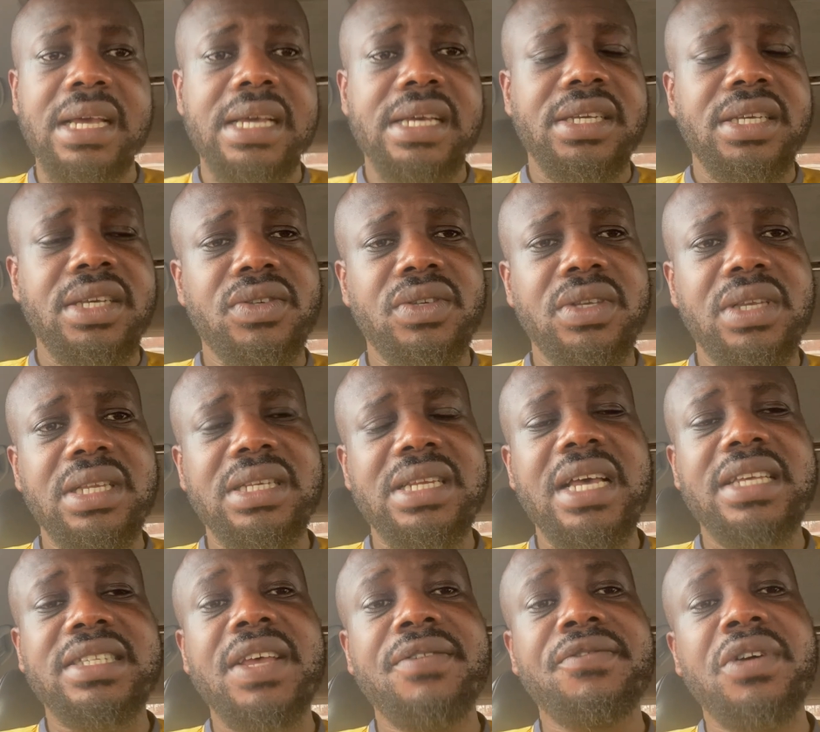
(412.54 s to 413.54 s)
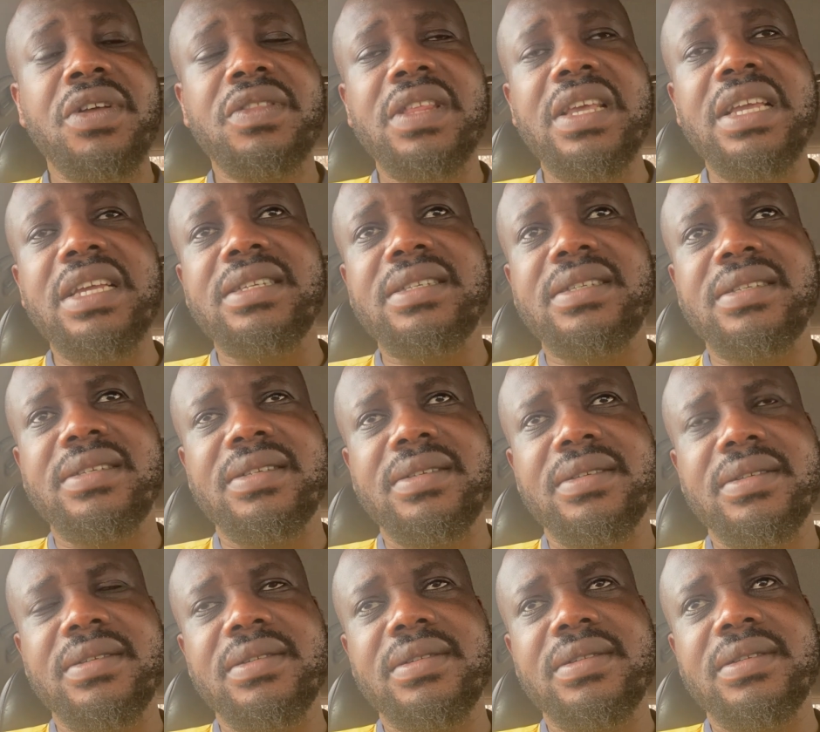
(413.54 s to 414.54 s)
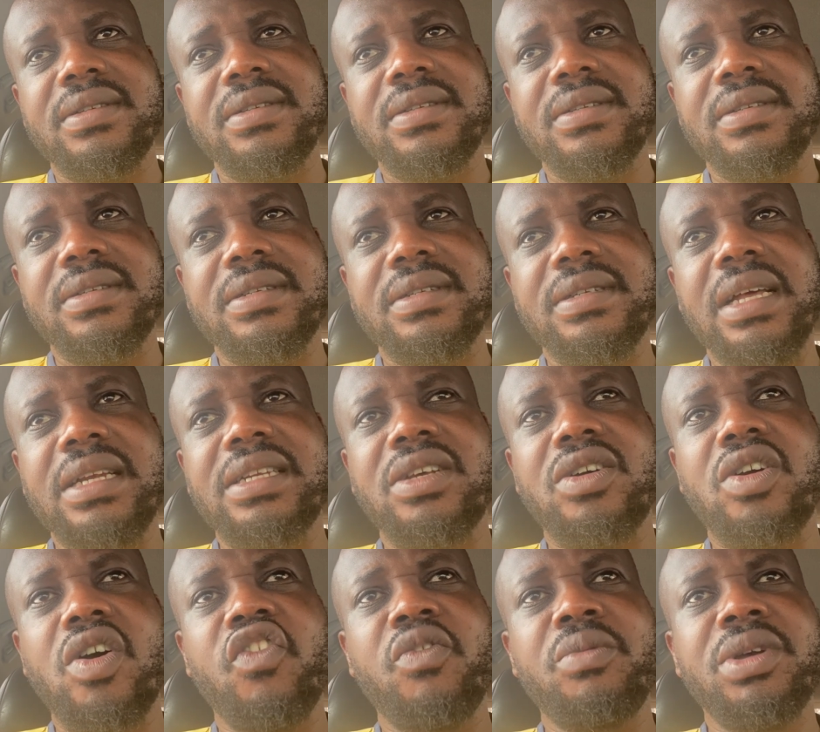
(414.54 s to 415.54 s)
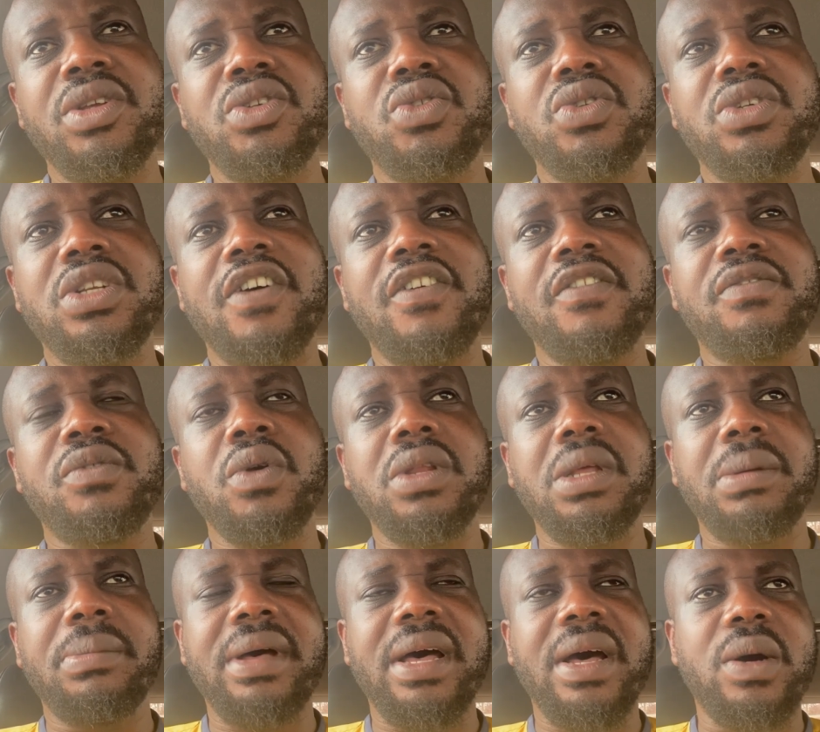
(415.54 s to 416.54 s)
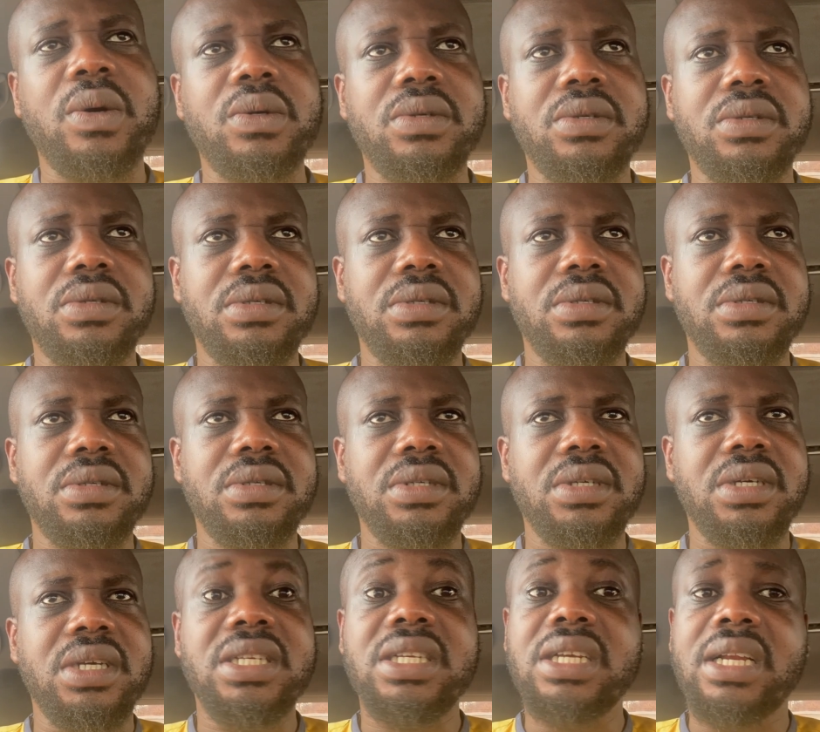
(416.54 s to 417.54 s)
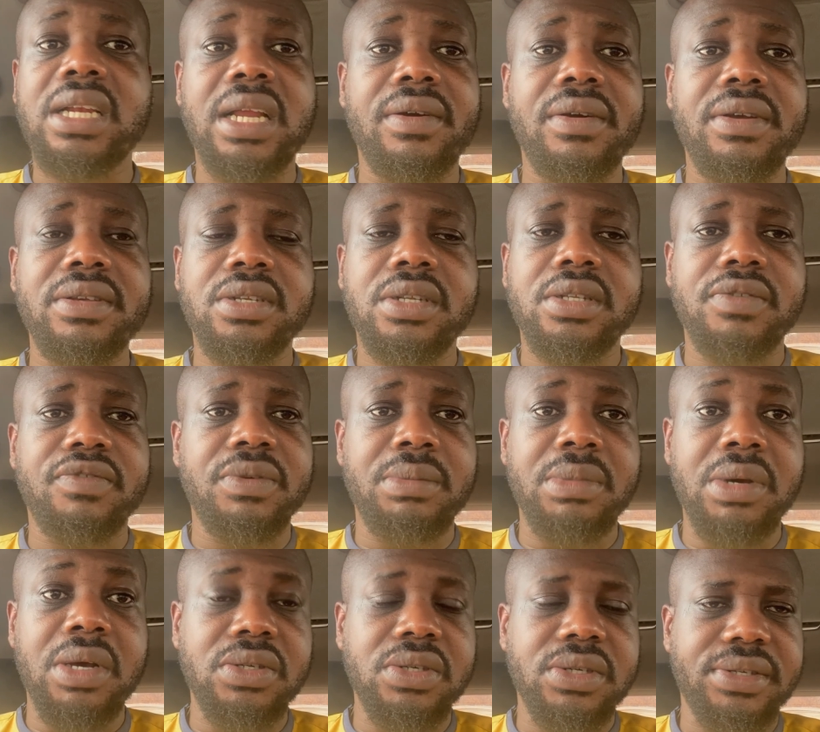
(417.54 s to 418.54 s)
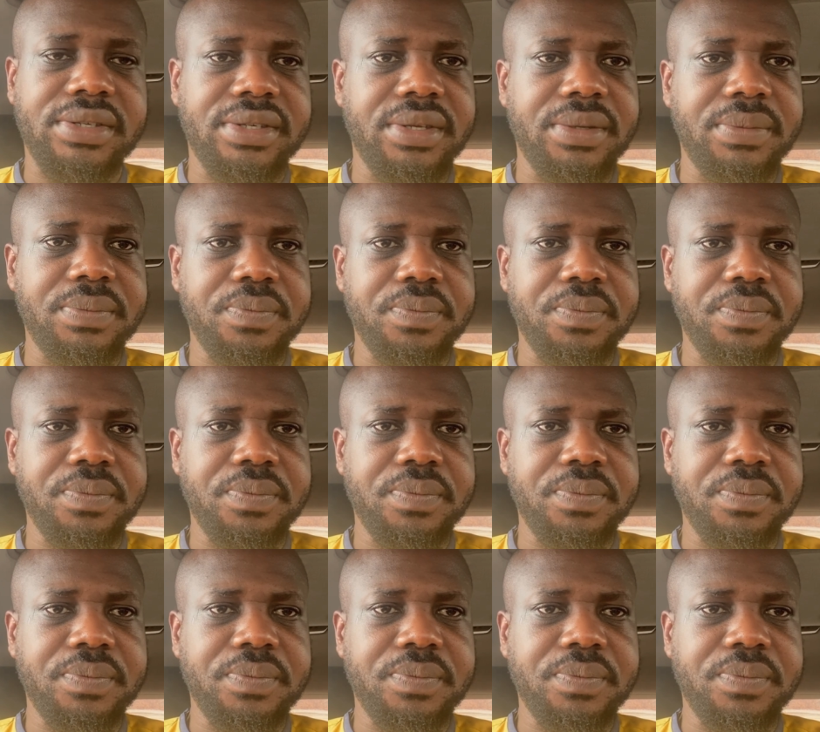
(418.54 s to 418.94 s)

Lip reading: you see, there are several things that the government should have thought about in declaring state of emergency.